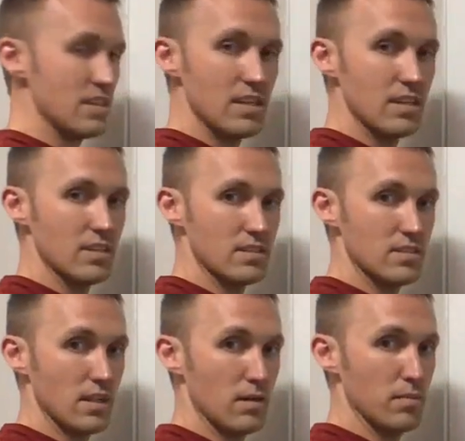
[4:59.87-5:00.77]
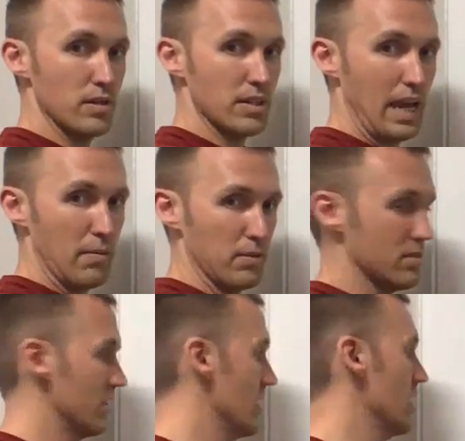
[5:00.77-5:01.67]
t sub capital
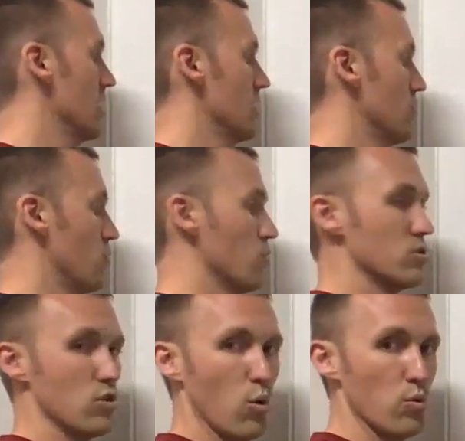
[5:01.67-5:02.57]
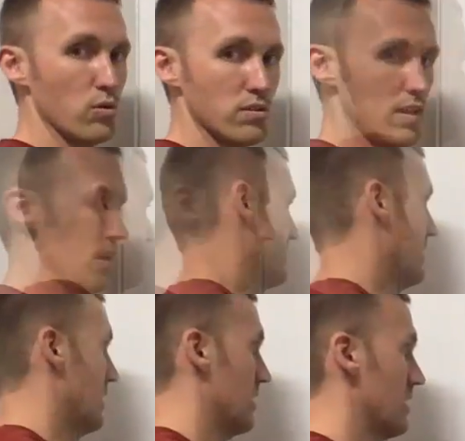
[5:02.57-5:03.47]
T for total time
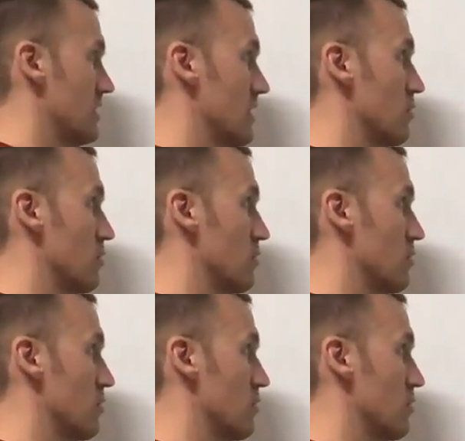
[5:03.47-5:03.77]
is